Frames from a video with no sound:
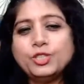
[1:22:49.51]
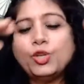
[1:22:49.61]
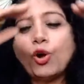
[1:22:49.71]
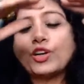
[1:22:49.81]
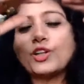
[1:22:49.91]

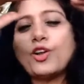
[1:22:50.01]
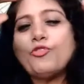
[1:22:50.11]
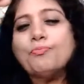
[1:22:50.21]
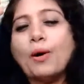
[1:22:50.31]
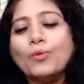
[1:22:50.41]
daughter
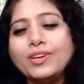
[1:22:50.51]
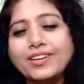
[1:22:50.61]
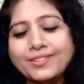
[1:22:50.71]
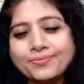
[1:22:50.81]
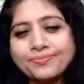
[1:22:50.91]
of
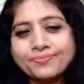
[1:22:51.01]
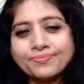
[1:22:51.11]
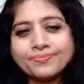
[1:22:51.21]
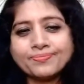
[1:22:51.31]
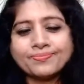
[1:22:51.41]
mountain
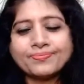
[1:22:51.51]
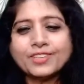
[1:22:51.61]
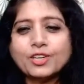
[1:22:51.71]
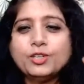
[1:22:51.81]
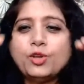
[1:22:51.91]

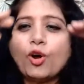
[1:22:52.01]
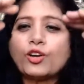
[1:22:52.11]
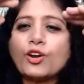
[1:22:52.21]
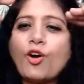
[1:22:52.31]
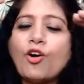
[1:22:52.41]

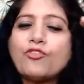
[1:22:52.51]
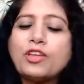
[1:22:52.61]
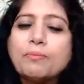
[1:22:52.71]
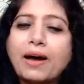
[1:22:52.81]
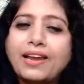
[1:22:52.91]
daughter of
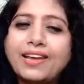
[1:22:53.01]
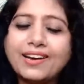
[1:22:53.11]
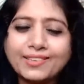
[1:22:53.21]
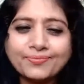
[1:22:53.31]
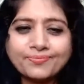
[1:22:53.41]

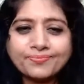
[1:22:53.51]
Himalaya,